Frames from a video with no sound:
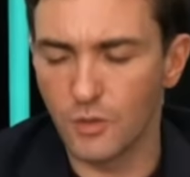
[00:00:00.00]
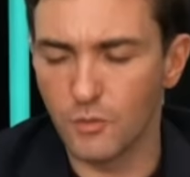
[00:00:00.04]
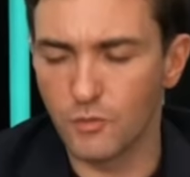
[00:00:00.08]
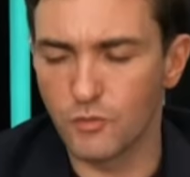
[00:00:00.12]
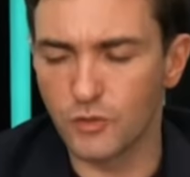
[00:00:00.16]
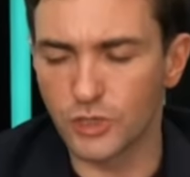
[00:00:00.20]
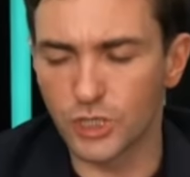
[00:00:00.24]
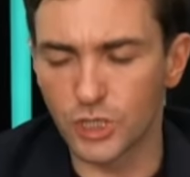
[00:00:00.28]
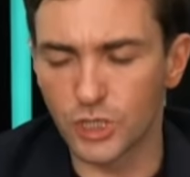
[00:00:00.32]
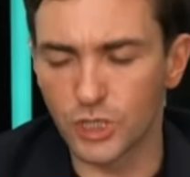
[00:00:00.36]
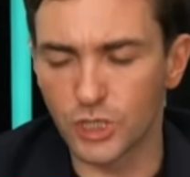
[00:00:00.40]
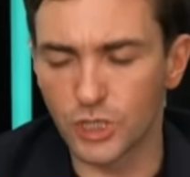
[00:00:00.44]

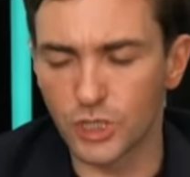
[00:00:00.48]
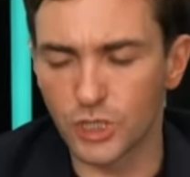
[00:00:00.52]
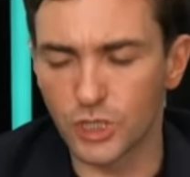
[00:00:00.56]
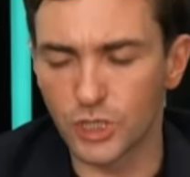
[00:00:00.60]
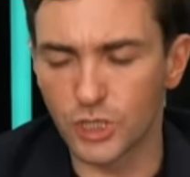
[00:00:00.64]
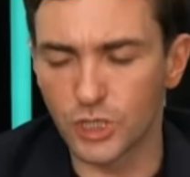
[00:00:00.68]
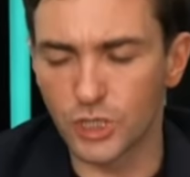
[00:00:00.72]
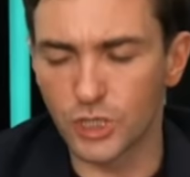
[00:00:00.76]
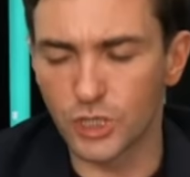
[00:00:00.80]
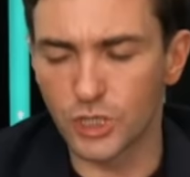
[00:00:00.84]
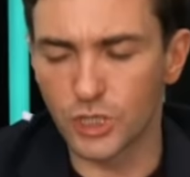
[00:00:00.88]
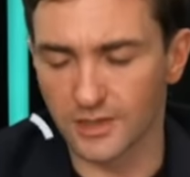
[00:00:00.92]
British
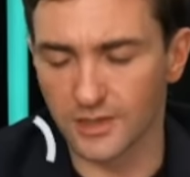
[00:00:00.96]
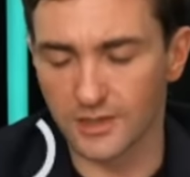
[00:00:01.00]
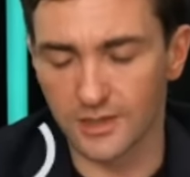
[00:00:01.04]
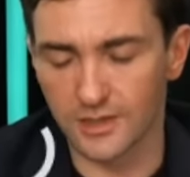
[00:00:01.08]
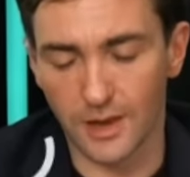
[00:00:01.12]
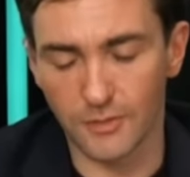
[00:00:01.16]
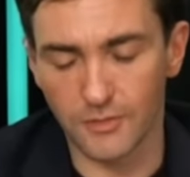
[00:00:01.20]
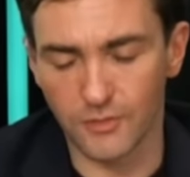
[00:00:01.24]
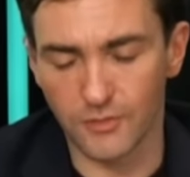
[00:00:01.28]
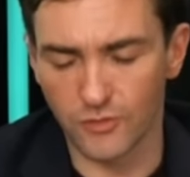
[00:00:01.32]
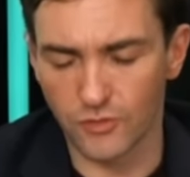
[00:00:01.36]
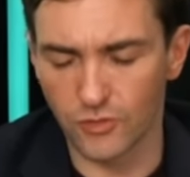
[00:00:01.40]
at the
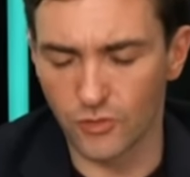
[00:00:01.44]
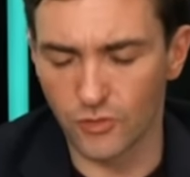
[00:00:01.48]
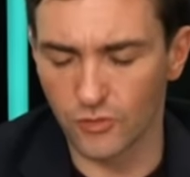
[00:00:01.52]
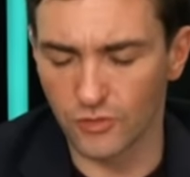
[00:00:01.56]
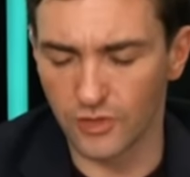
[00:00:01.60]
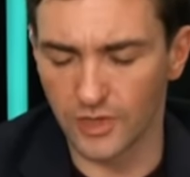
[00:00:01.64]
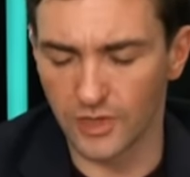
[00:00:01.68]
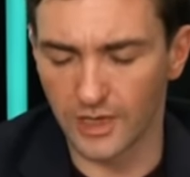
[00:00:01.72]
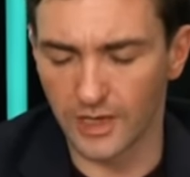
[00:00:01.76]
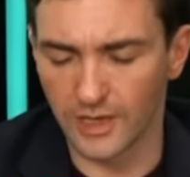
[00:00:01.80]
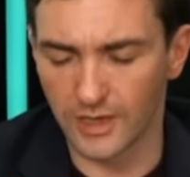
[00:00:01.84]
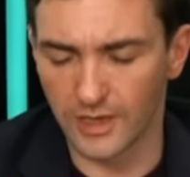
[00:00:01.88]
time of
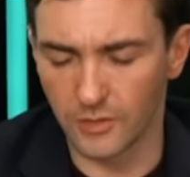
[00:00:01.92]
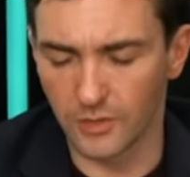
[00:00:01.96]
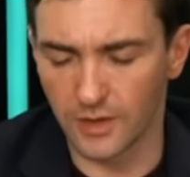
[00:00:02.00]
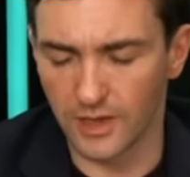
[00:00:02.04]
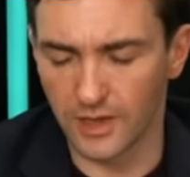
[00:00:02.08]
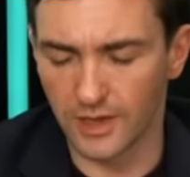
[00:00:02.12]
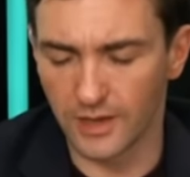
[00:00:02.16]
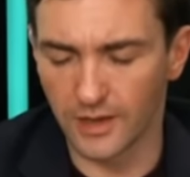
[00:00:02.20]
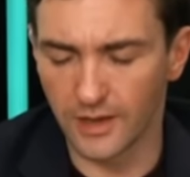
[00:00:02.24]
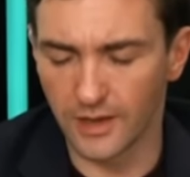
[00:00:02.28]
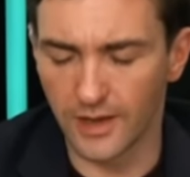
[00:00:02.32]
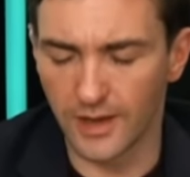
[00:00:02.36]
recording,
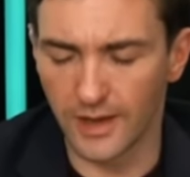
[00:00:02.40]
anyway.